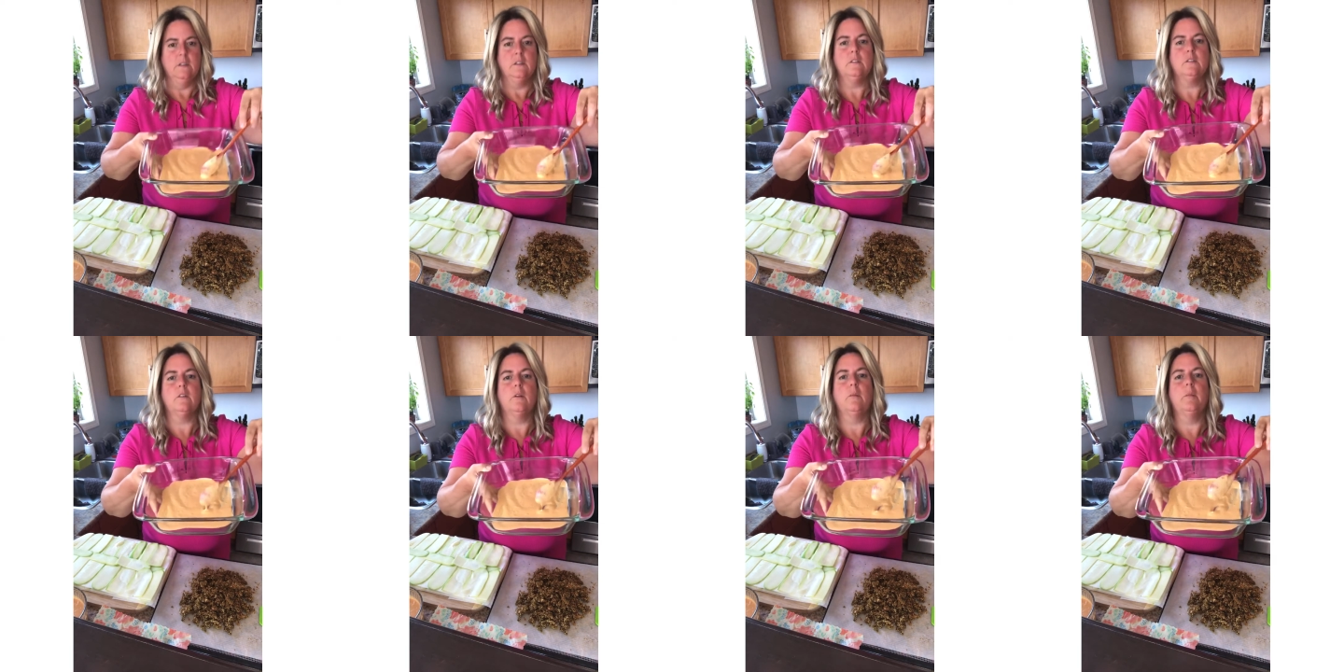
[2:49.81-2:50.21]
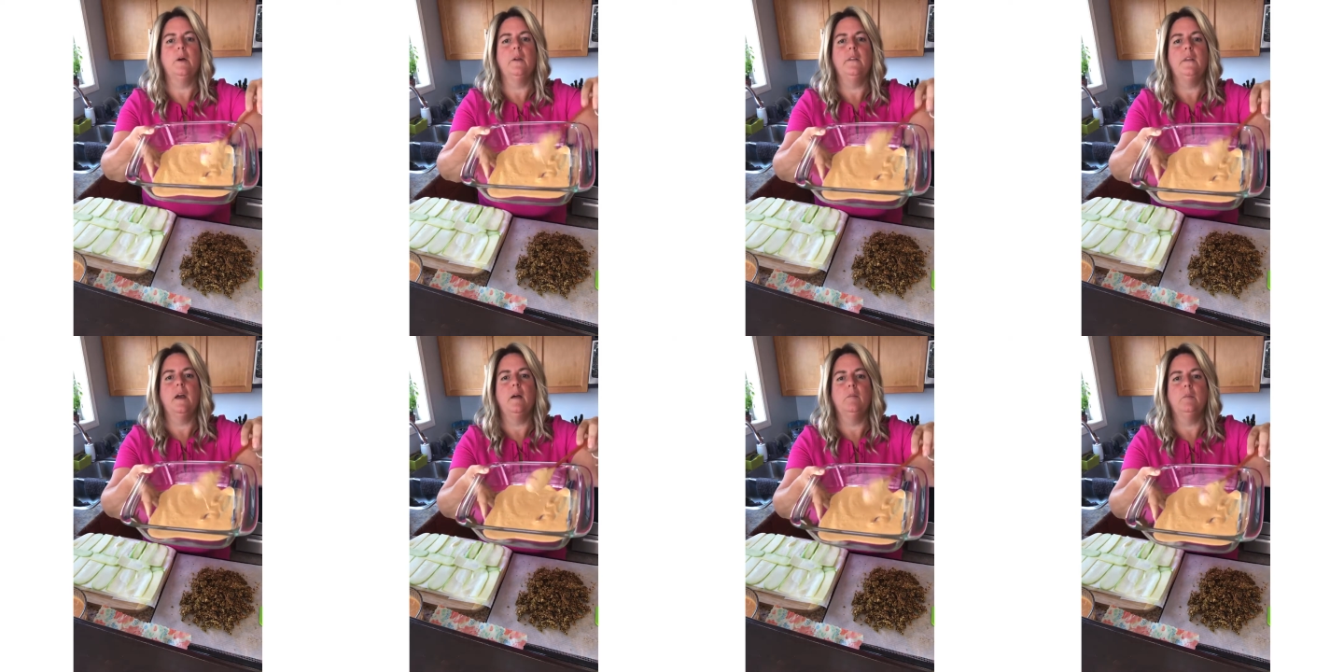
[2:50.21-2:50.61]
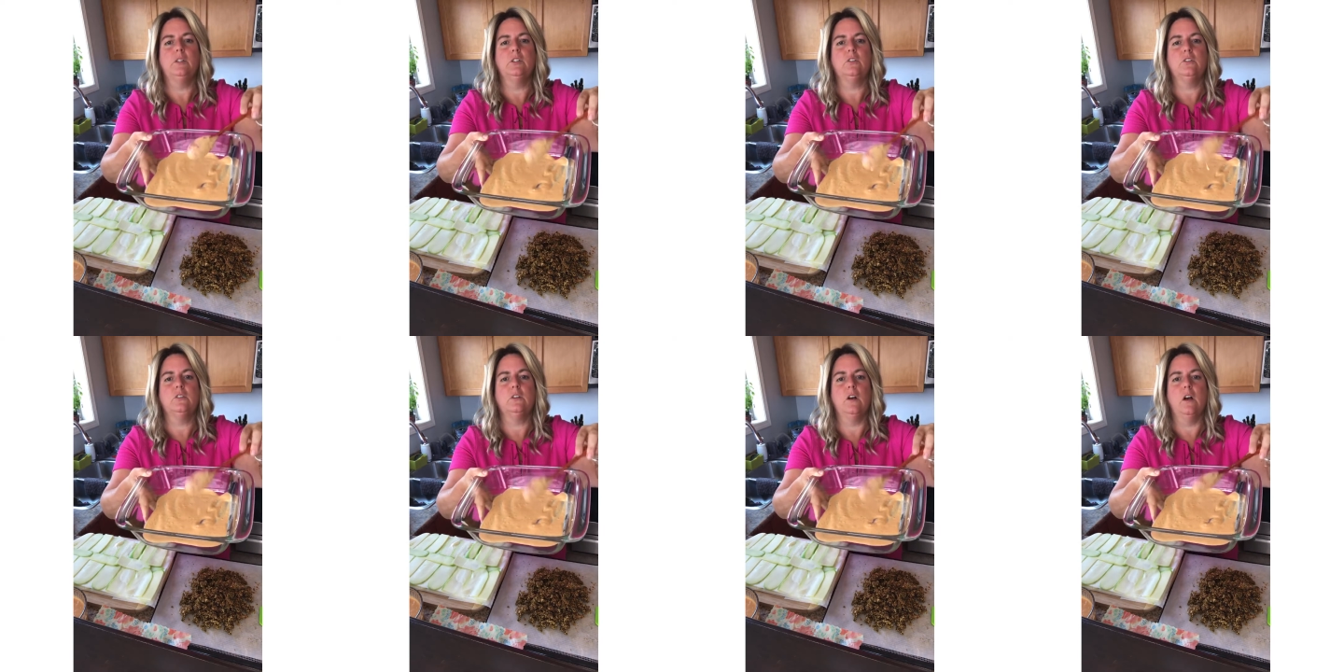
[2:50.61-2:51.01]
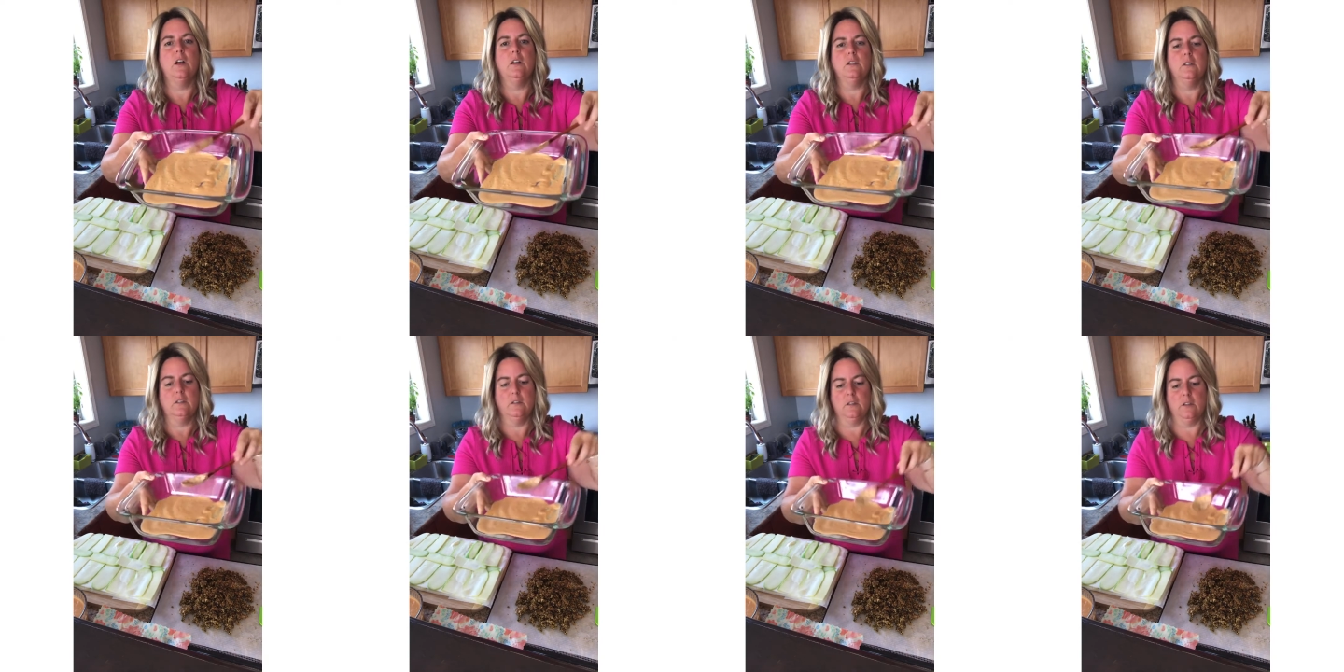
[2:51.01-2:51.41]
So about that much
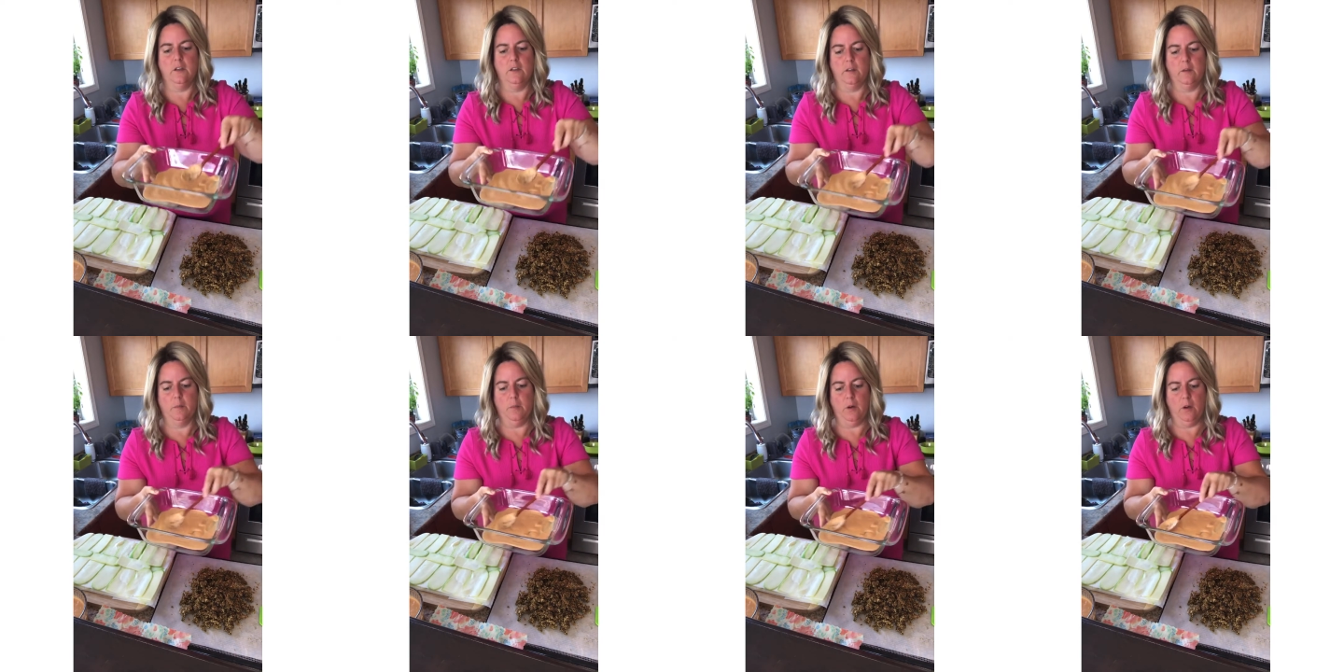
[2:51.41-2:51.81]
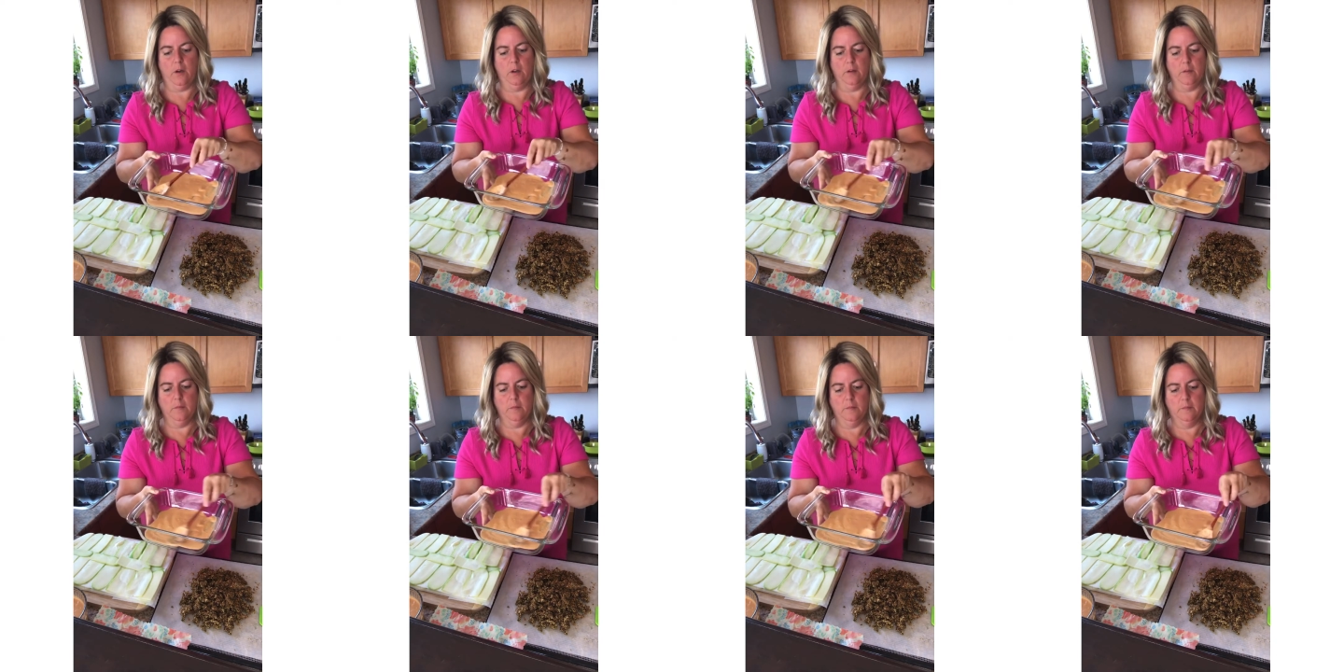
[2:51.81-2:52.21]
sauce on the bottom.